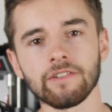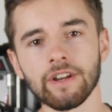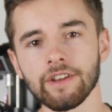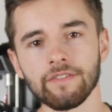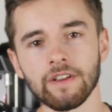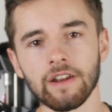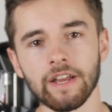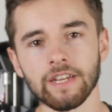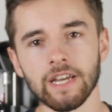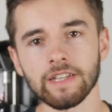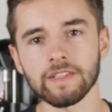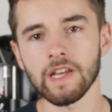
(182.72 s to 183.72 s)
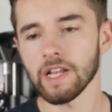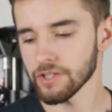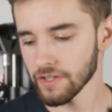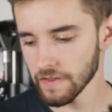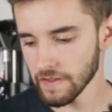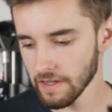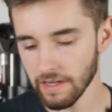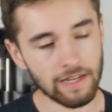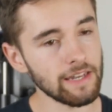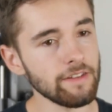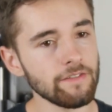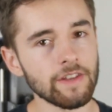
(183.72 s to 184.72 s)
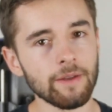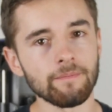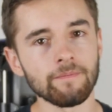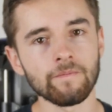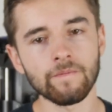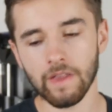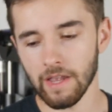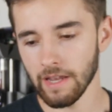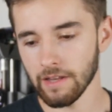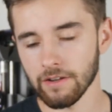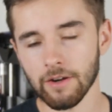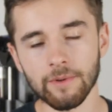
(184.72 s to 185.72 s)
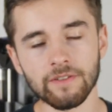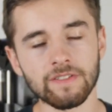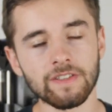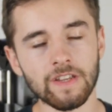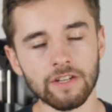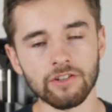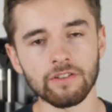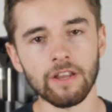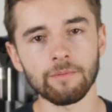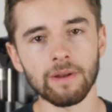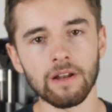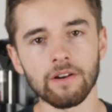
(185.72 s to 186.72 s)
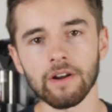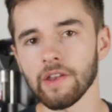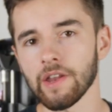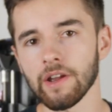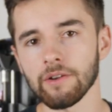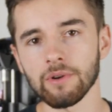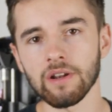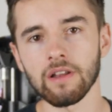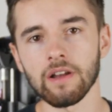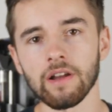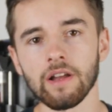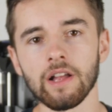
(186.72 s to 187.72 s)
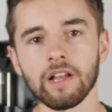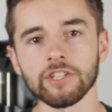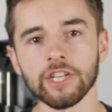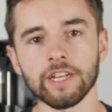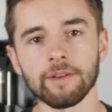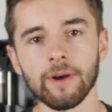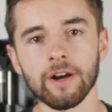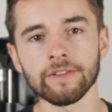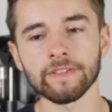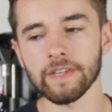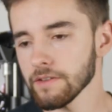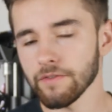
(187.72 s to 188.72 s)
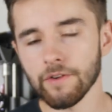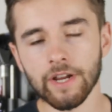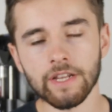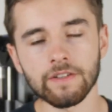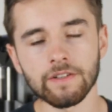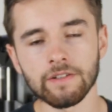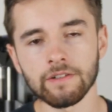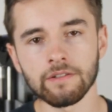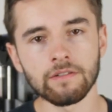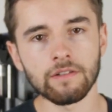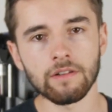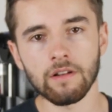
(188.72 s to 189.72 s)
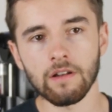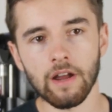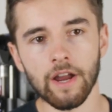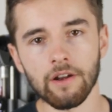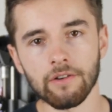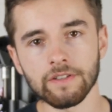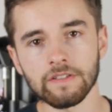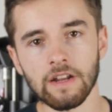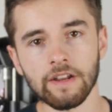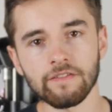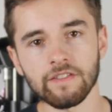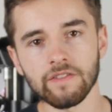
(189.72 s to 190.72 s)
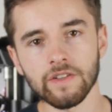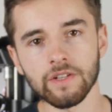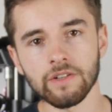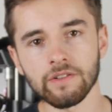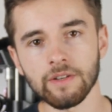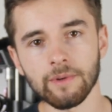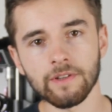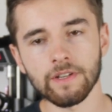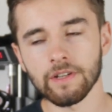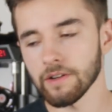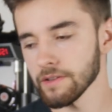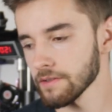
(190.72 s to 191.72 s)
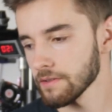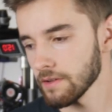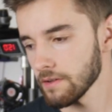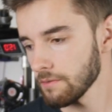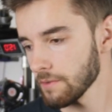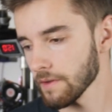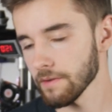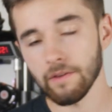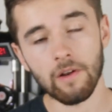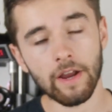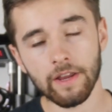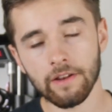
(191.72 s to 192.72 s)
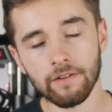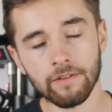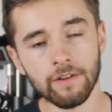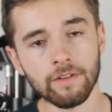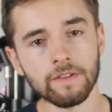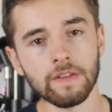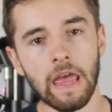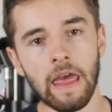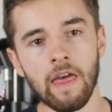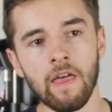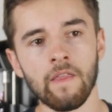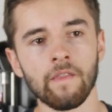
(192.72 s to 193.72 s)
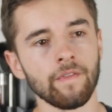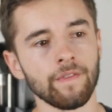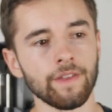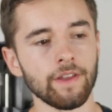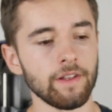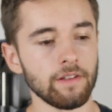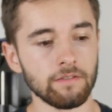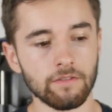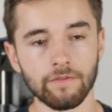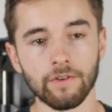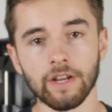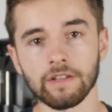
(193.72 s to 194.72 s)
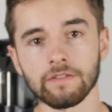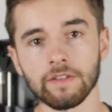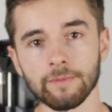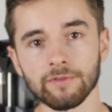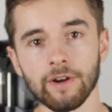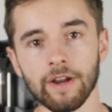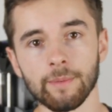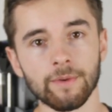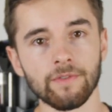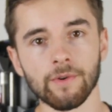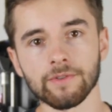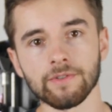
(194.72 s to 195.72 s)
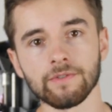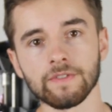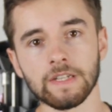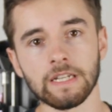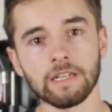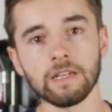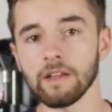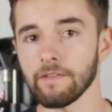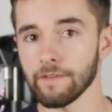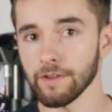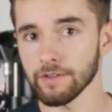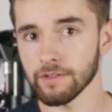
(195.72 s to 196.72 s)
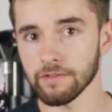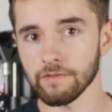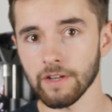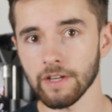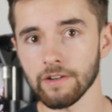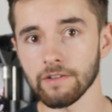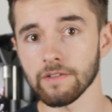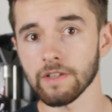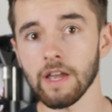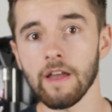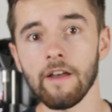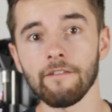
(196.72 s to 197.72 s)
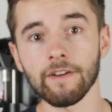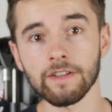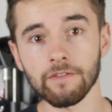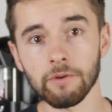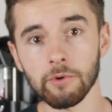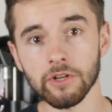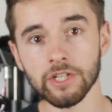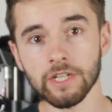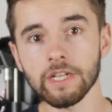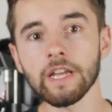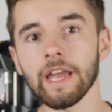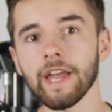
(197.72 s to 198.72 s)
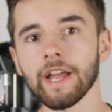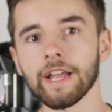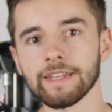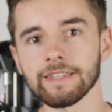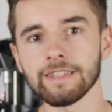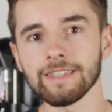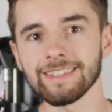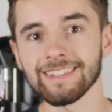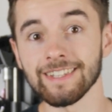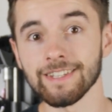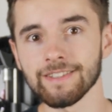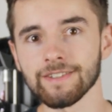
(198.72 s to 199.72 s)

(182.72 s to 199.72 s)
or anything like that, just leave them in the comment section down below and I will uh, check them out. Don't forget to like or dislike this video depending on whether you like it or not and don't forget to subscribe if you want to see future videos. Thanks for watching and see you